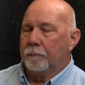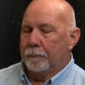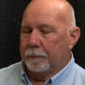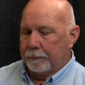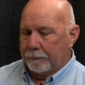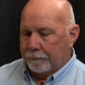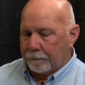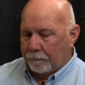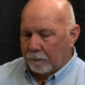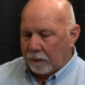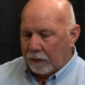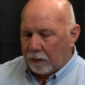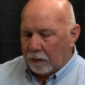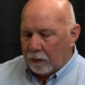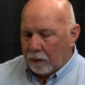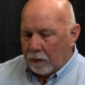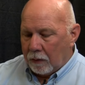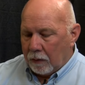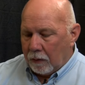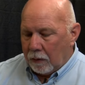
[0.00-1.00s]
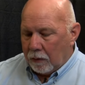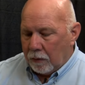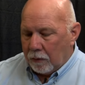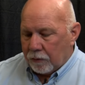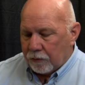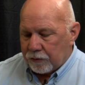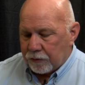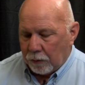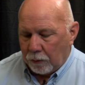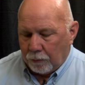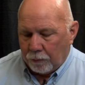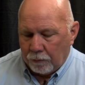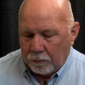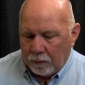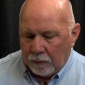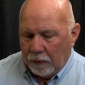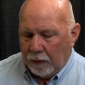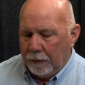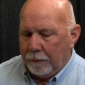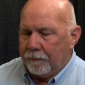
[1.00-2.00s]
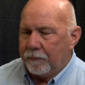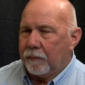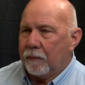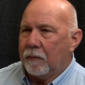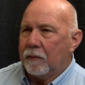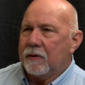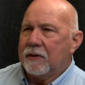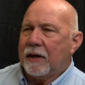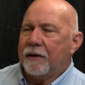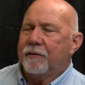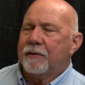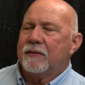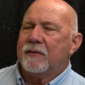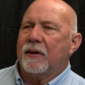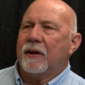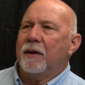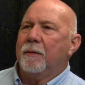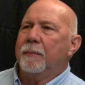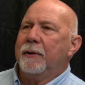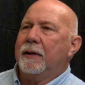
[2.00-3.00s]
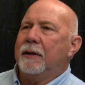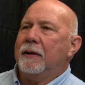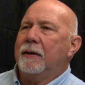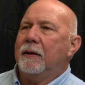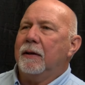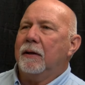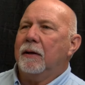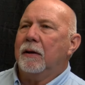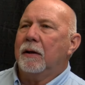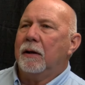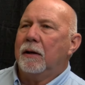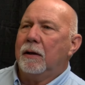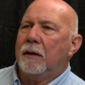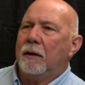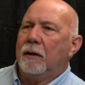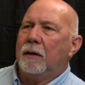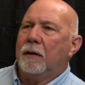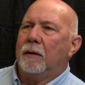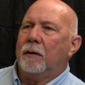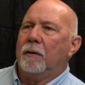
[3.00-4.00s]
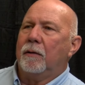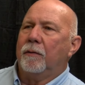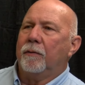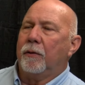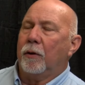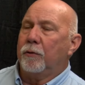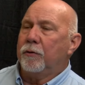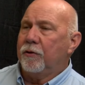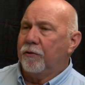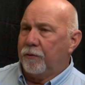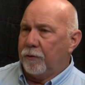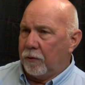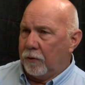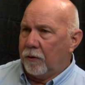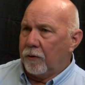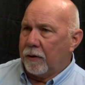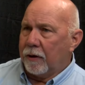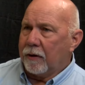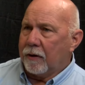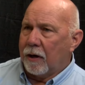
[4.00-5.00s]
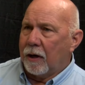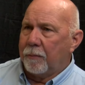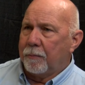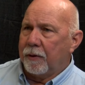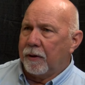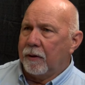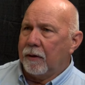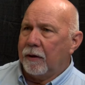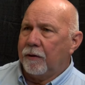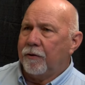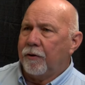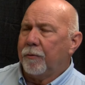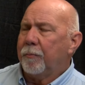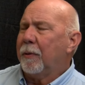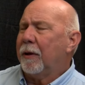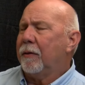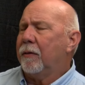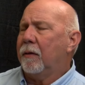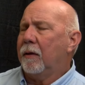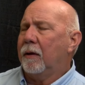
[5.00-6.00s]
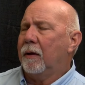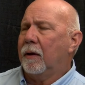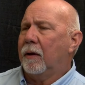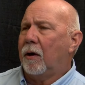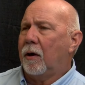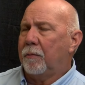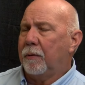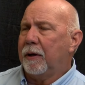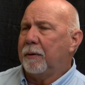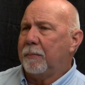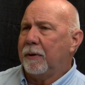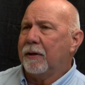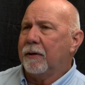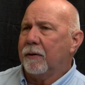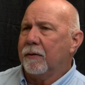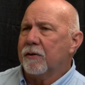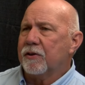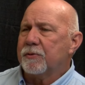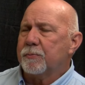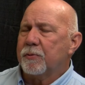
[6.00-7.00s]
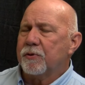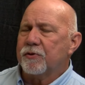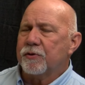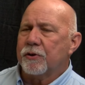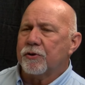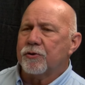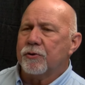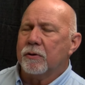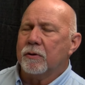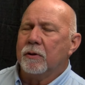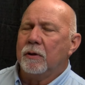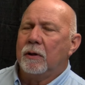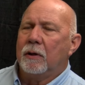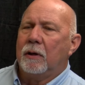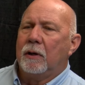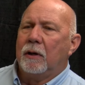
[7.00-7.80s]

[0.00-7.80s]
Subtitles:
Mm-hmm. So, David, tell me, though you're an incumbent and you've already been in this position,